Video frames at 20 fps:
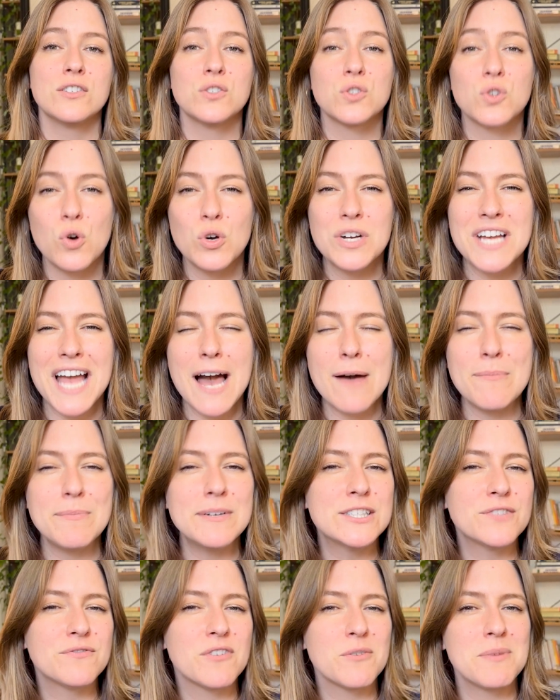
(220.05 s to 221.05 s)
skull cap
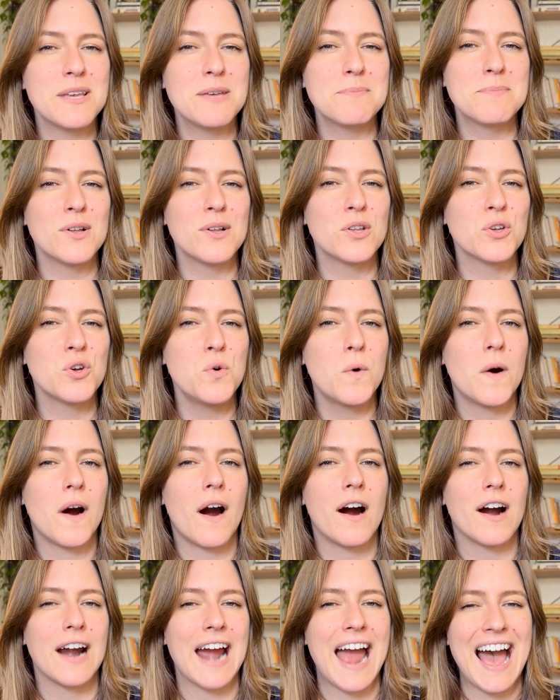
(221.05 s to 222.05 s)
is for people who
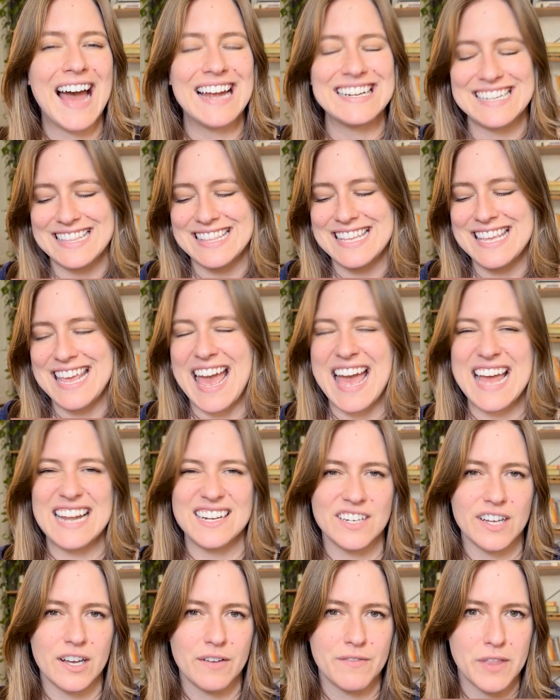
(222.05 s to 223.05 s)
are at the
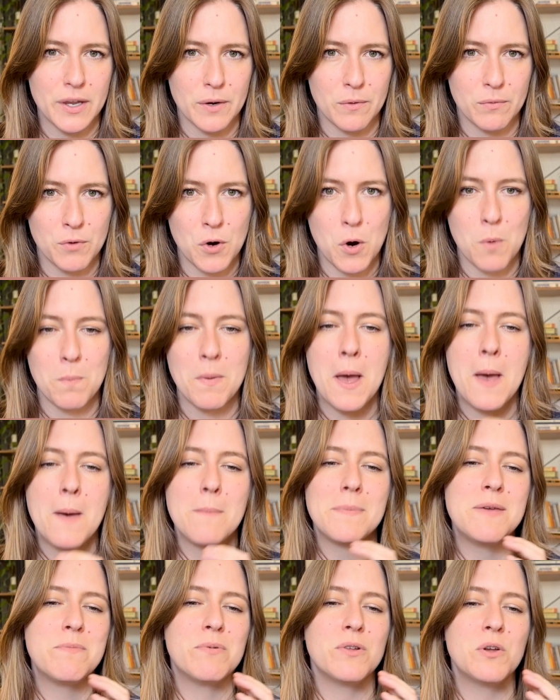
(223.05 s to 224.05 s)
end of their rope,
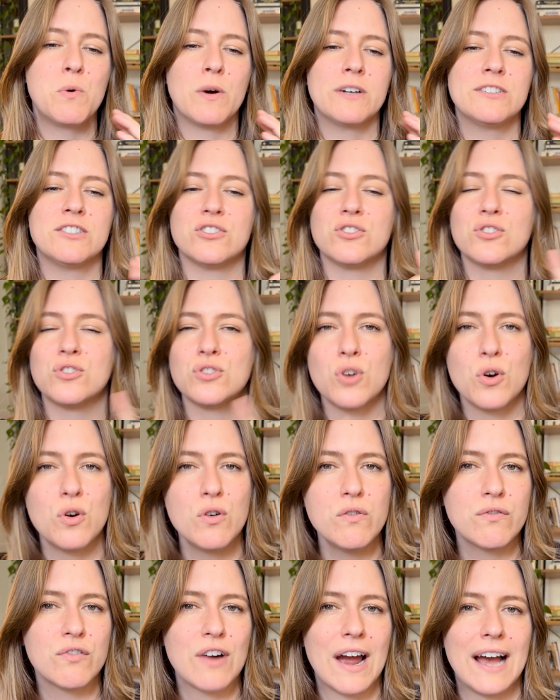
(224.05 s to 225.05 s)
people who are just so
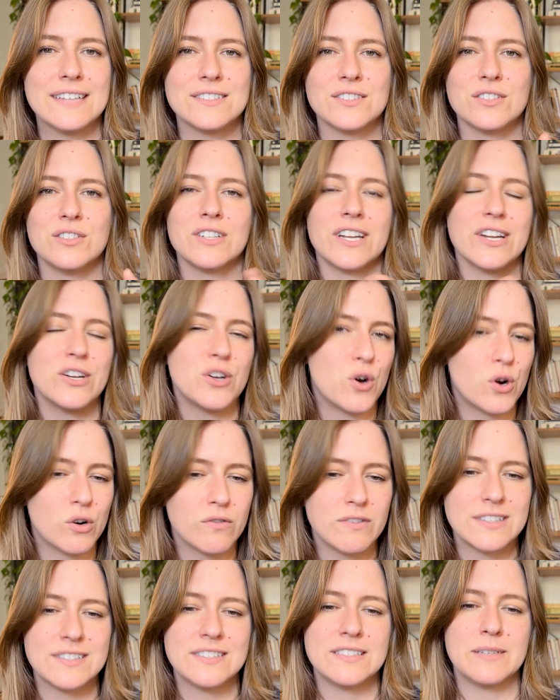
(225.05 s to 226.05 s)
frazzled and
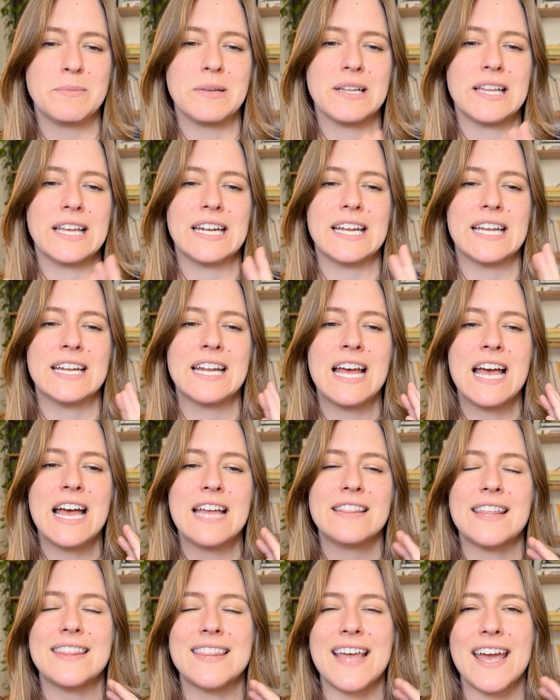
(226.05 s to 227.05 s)
overstimulated
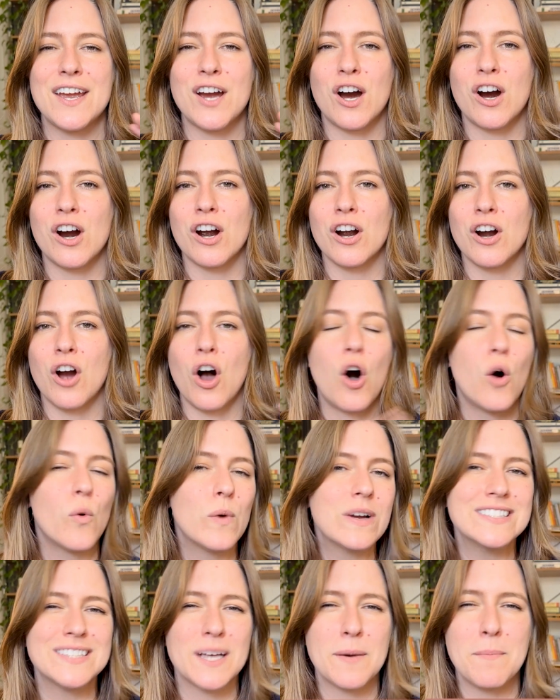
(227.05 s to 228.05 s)
that they are
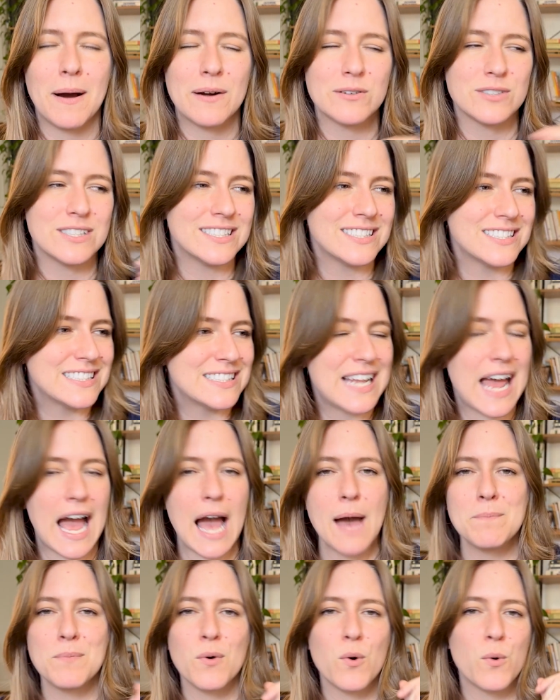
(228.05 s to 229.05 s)
always about to
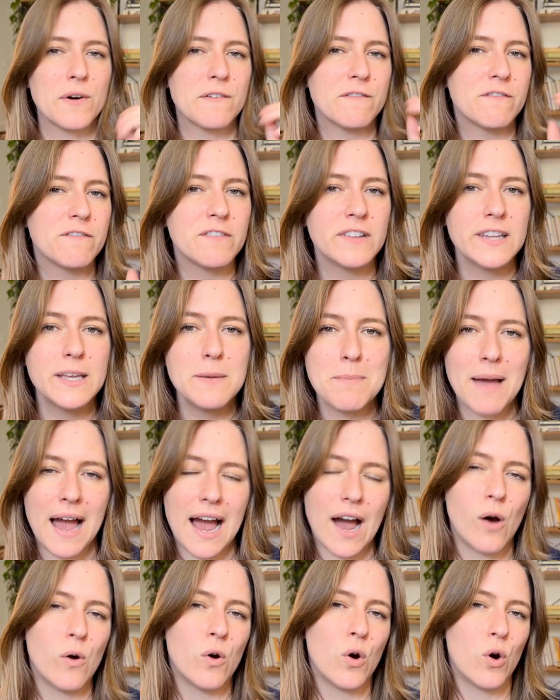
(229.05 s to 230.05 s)
snap or flip
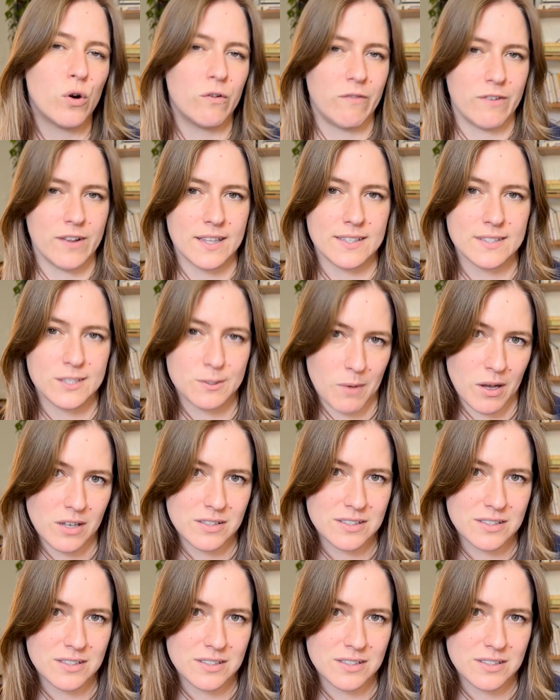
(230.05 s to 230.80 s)
out over the small